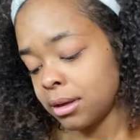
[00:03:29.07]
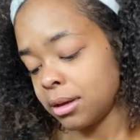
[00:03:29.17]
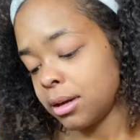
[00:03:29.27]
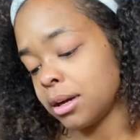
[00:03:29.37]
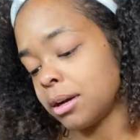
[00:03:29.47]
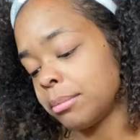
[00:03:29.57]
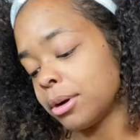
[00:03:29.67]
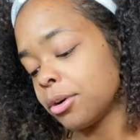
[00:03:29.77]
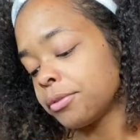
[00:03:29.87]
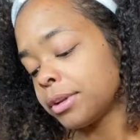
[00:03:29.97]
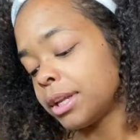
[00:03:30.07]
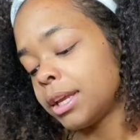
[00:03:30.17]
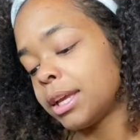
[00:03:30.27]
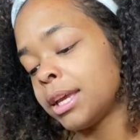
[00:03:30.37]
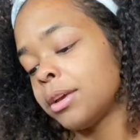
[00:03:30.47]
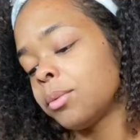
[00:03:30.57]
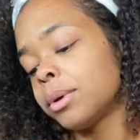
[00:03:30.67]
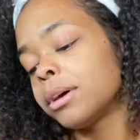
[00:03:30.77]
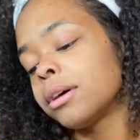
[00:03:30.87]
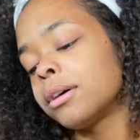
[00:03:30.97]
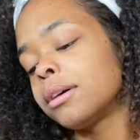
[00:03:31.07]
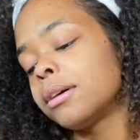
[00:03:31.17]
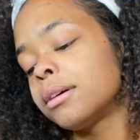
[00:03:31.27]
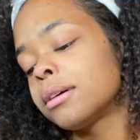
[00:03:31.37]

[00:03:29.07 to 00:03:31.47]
But hopefully it will